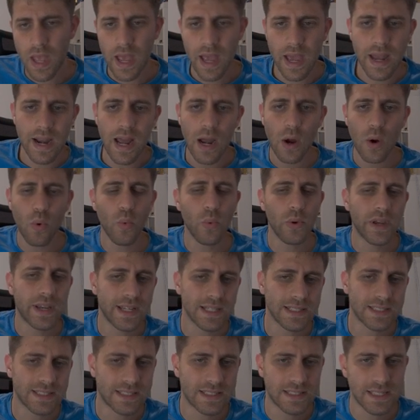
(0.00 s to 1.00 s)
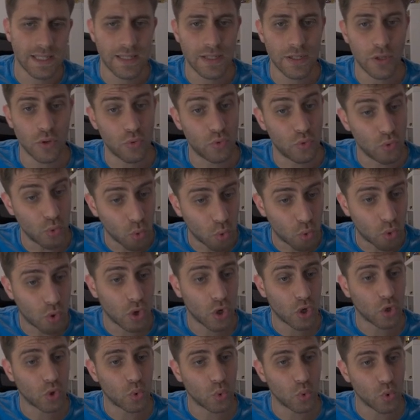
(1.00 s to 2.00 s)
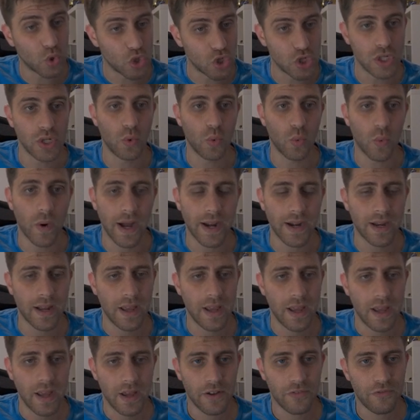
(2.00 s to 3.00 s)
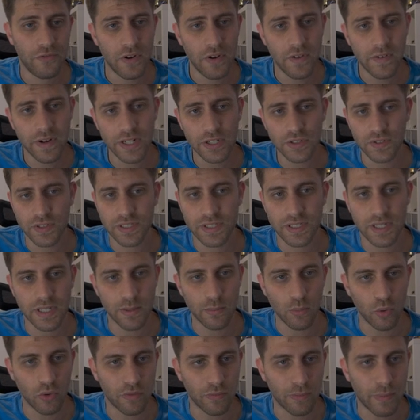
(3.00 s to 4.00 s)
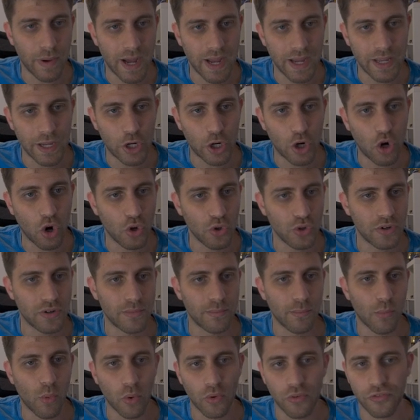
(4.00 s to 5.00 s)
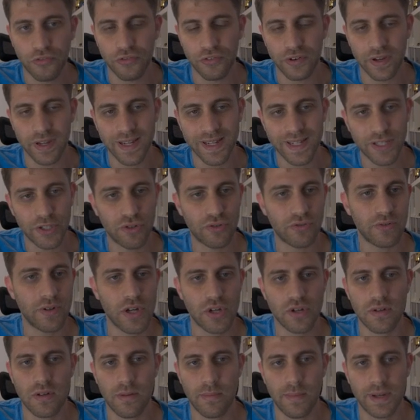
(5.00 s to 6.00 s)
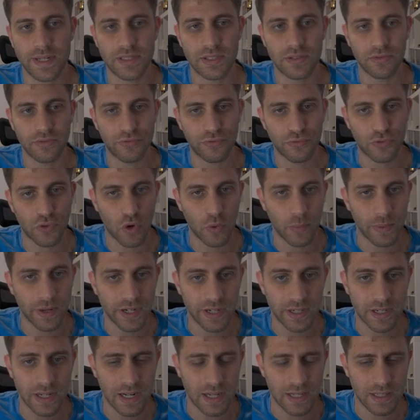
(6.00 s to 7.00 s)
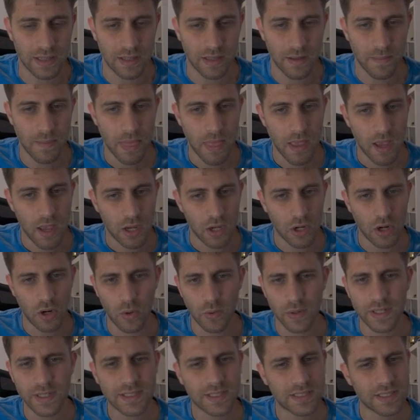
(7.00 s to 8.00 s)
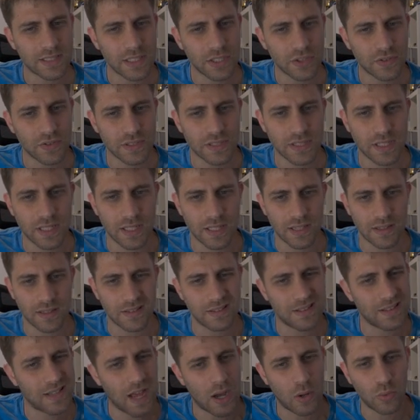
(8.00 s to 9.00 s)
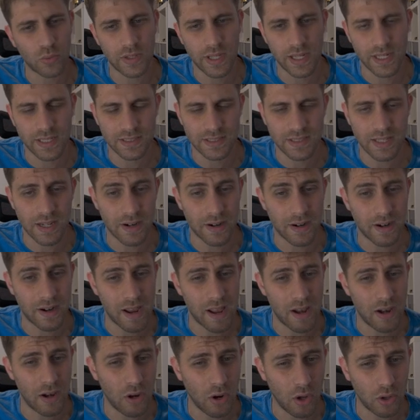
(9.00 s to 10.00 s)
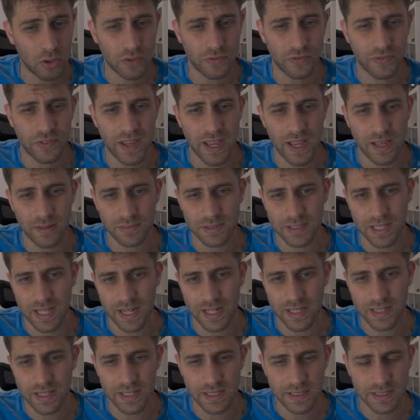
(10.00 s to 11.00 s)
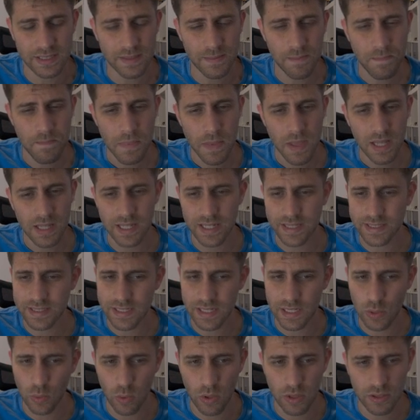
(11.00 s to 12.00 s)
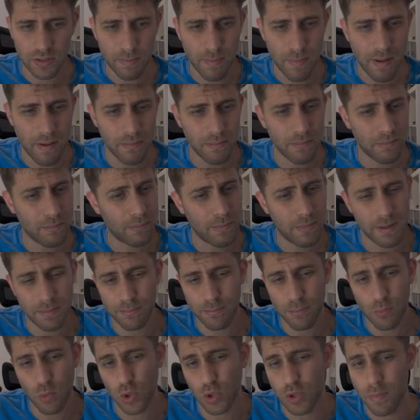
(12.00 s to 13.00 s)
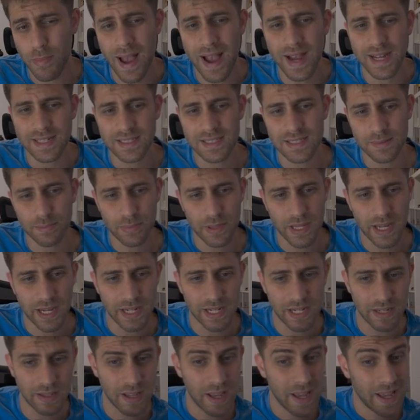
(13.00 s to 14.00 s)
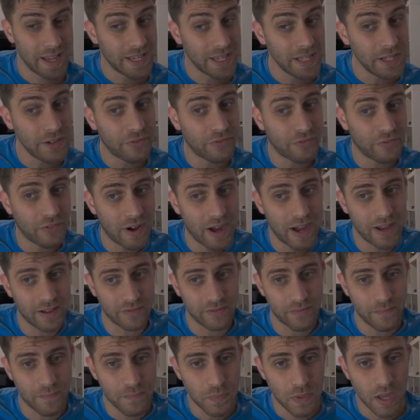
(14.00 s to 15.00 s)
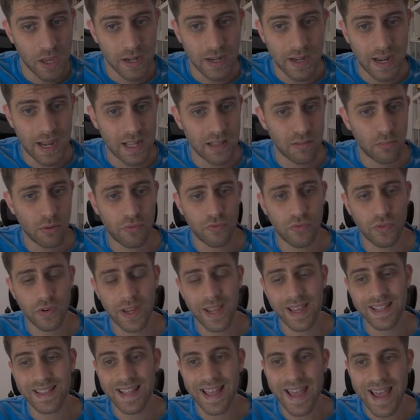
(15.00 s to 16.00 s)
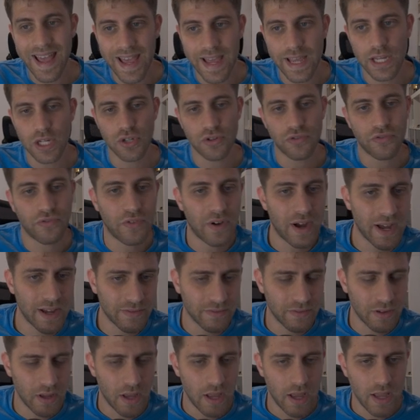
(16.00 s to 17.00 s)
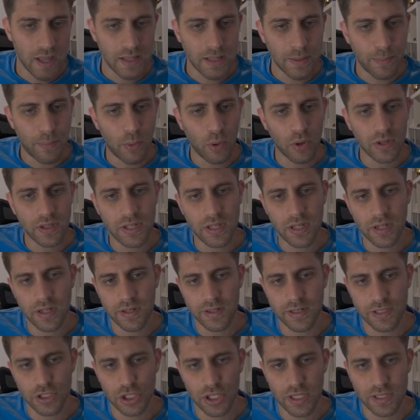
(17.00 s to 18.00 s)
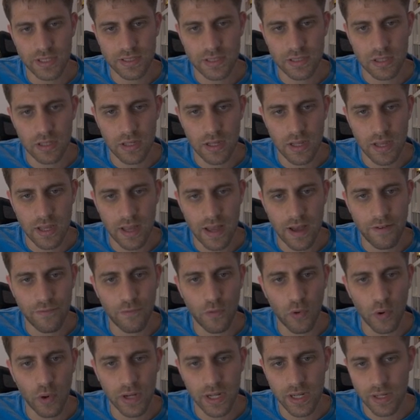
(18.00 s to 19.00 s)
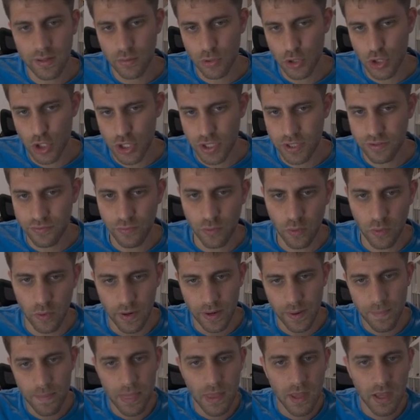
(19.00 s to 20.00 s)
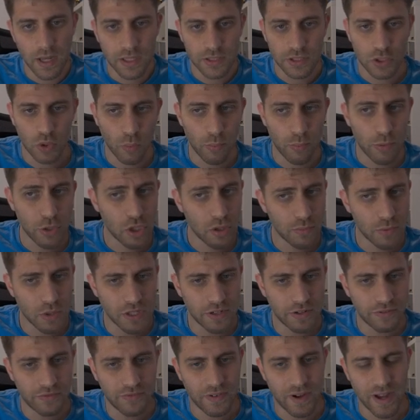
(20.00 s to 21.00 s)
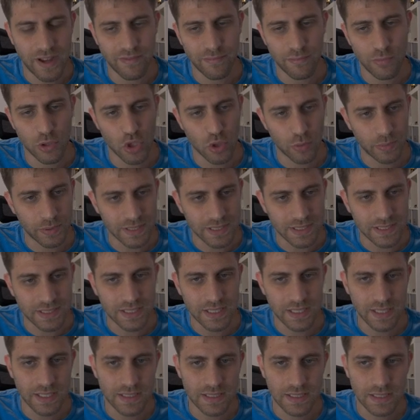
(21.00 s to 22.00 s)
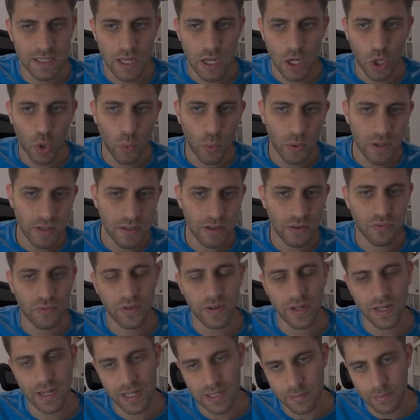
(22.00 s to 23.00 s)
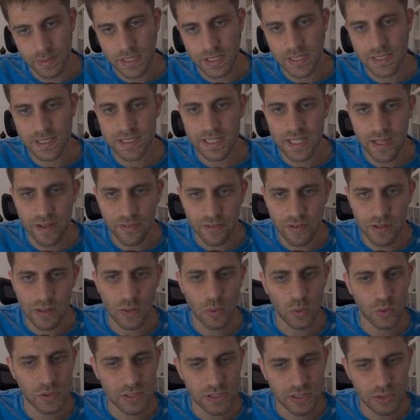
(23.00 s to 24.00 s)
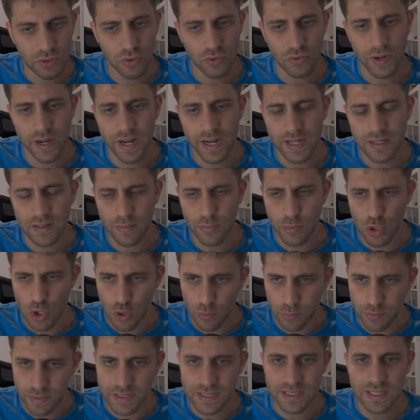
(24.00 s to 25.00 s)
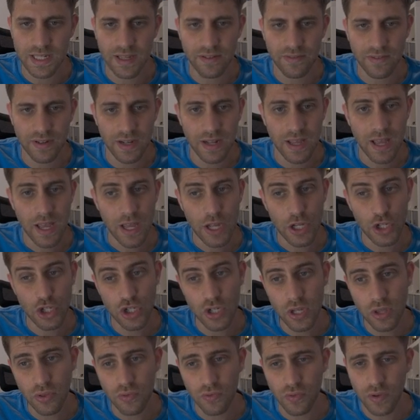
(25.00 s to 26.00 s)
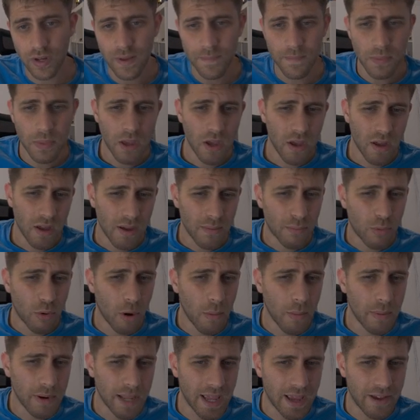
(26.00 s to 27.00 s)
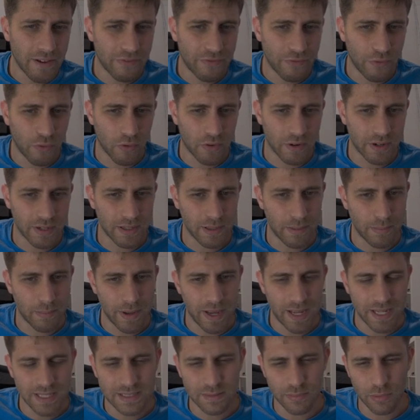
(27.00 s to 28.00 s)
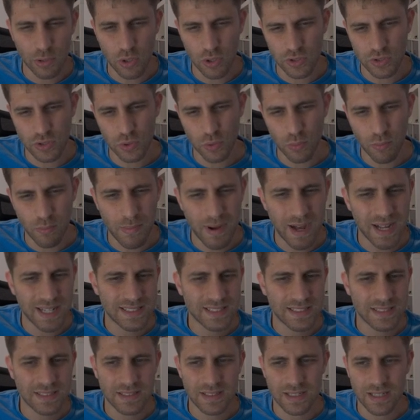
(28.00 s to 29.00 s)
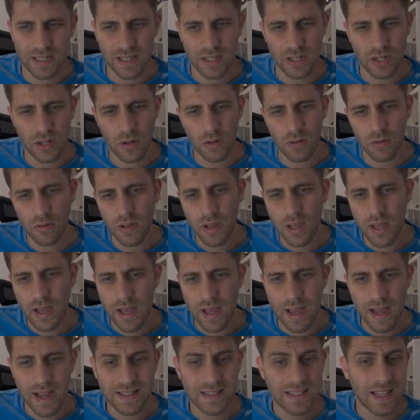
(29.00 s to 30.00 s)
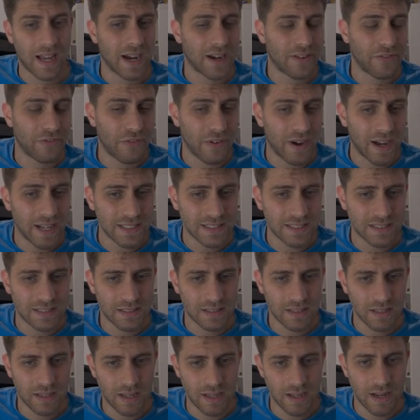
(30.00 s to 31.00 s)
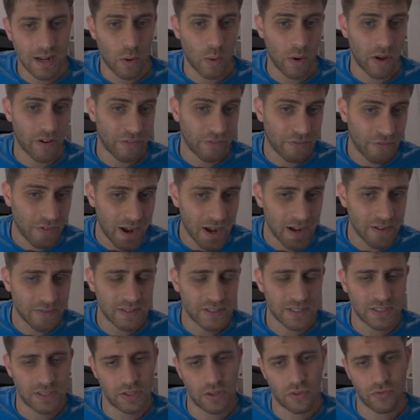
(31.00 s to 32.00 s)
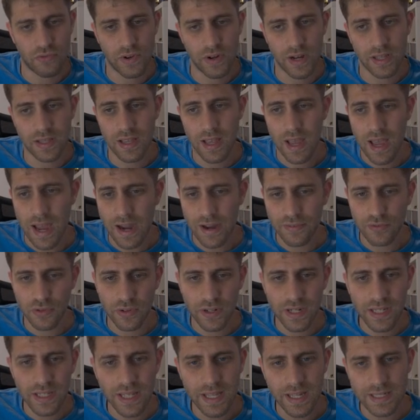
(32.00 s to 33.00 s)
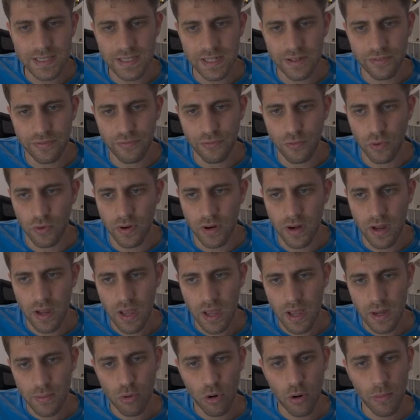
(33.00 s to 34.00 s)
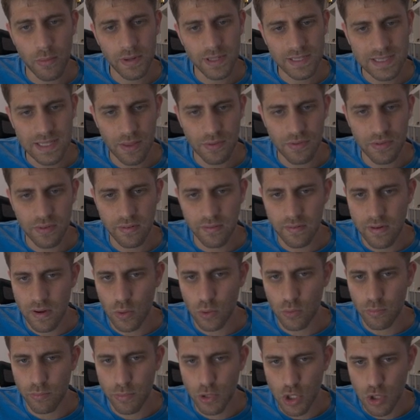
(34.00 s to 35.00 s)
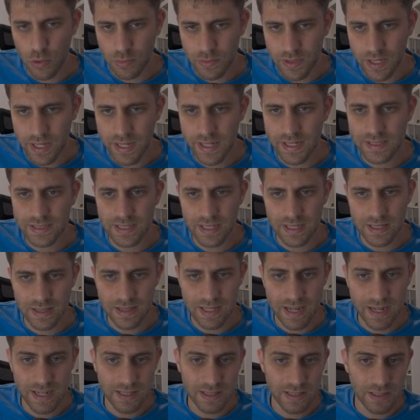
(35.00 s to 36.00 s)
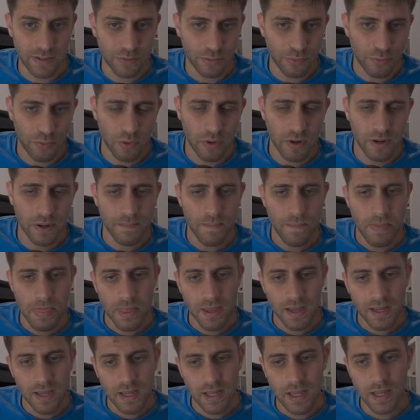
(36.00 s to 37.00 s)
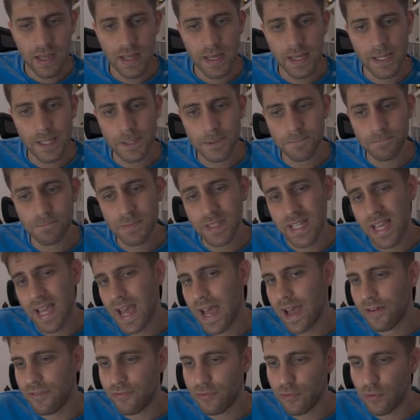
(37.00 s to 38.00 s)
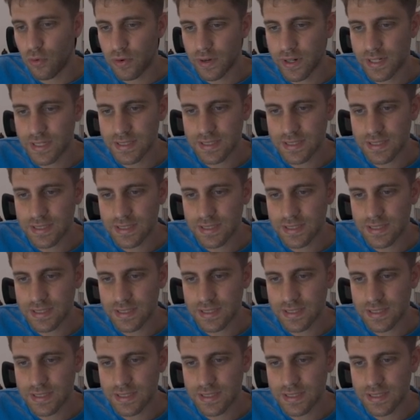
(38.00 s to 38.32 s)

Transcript: And now we can see rook to g1. Very interesting move by Conor Murphy, international master from Ireland. You know, it's interesting nowadays, there are a lot of games like this. Let's see what Max played it. e5, knight b3, and h5. The point here is just avoiding g4. So bishop g5, bishop e6, queen d3, knight bd7, looks correct. Bishop e7, g3, probably f4 the best, because you must, you know, attack fast. And now f5, this is the threat. After e takes f4, probably something around bishop takes and knight d4. Yeah, f4,